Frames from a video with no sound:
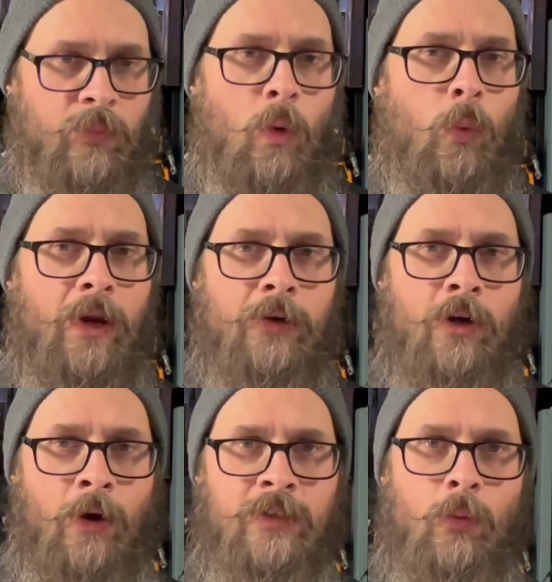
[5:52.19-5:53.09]
we are
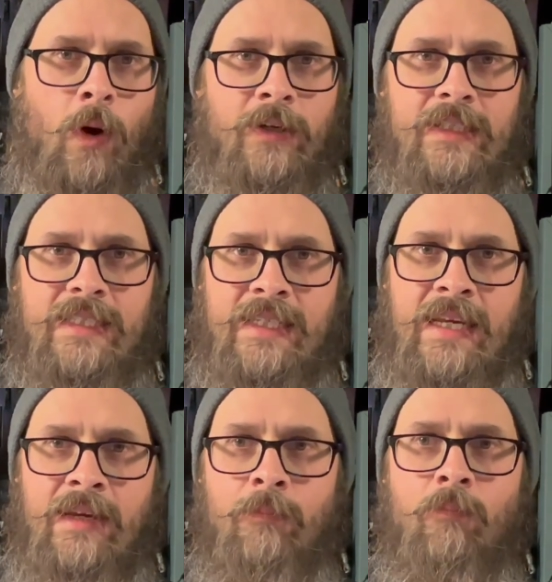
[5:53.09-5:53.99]
going to want to
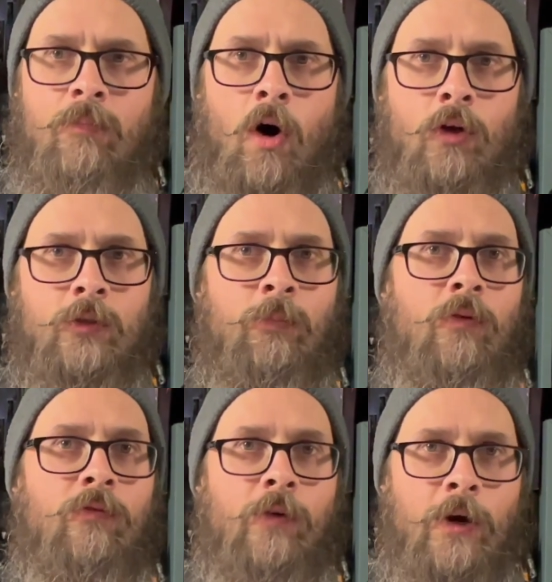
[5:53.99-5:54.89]
see
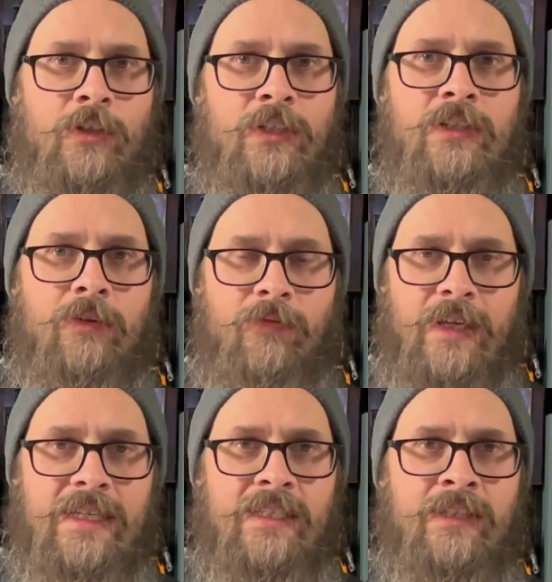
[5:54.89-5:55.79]
multiple versions of
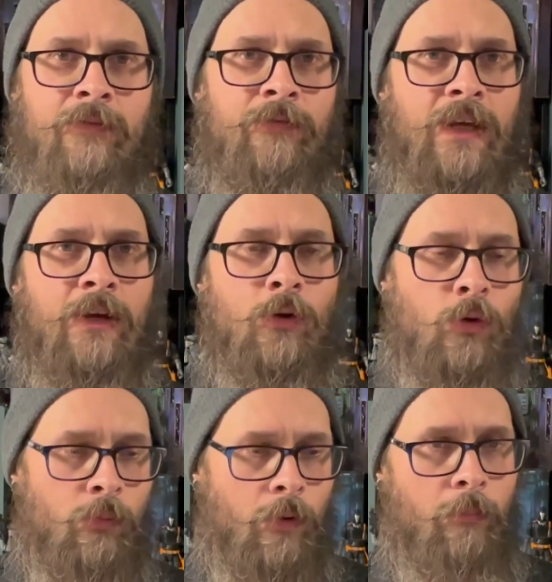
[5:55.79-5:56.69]
this
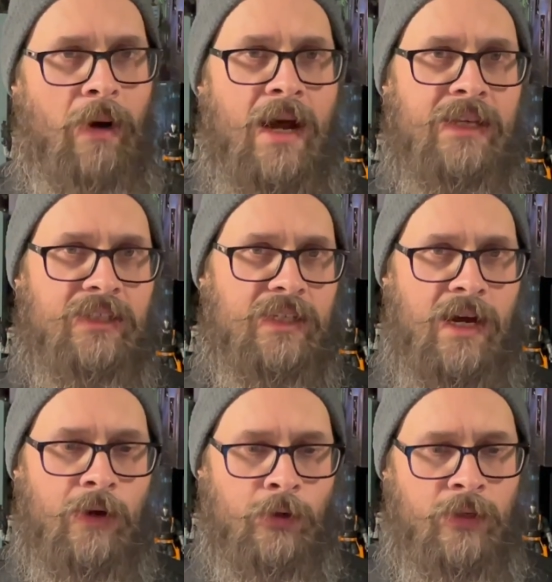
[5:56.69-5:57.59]
vehicle body
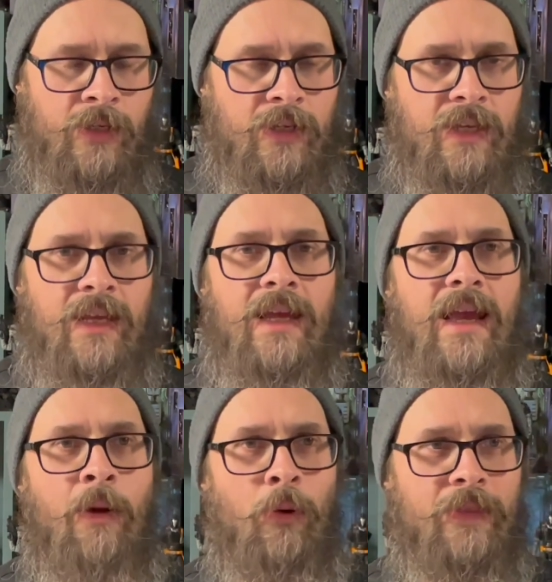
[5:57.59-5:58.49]
style.
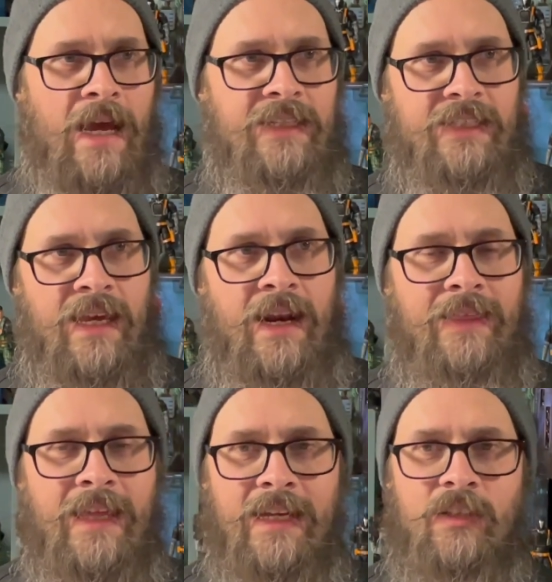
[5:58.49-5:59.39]
And with that said, I
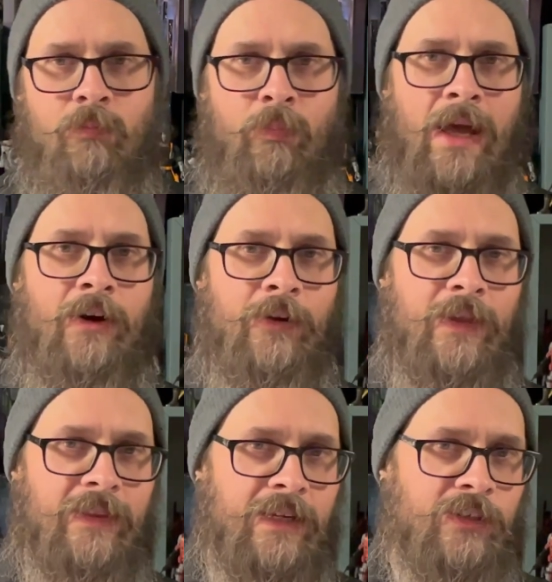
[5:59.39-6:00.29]
think it's better
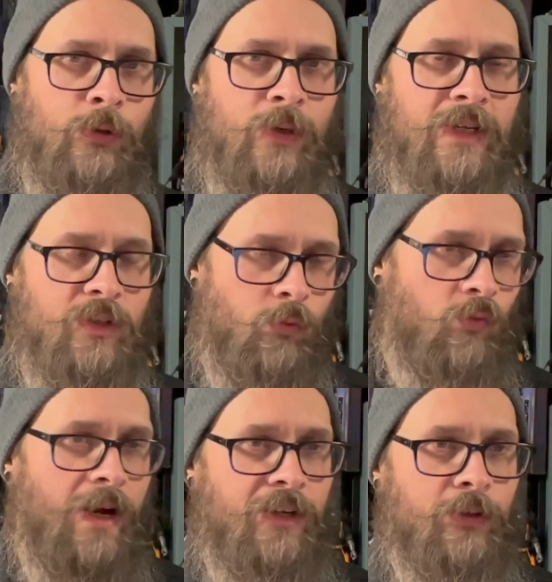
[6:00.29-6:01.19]
that they do it as a
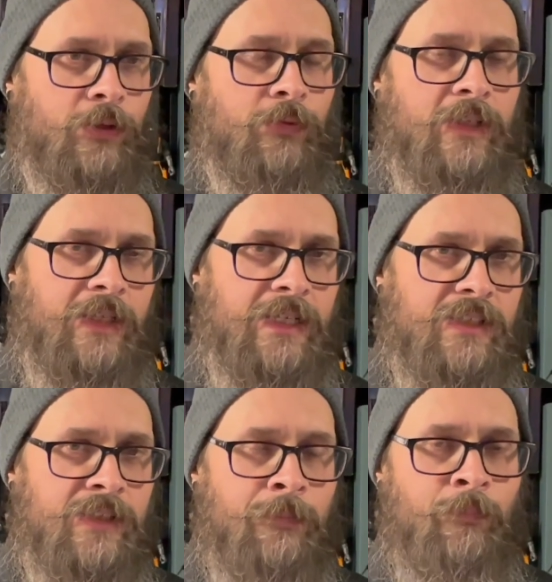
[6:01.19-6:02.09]
regular
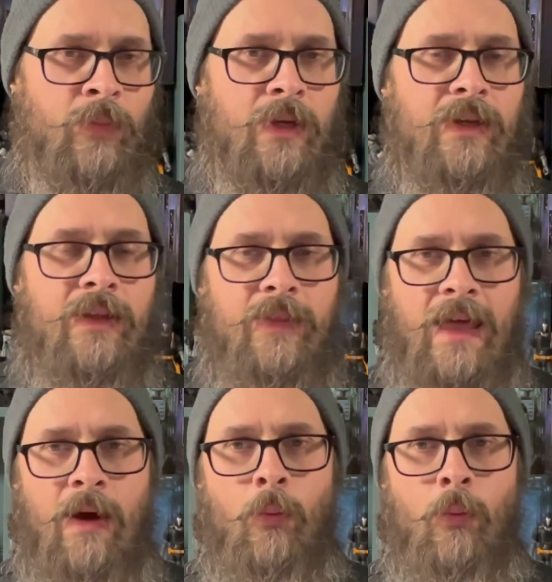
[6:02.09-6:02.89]
release. That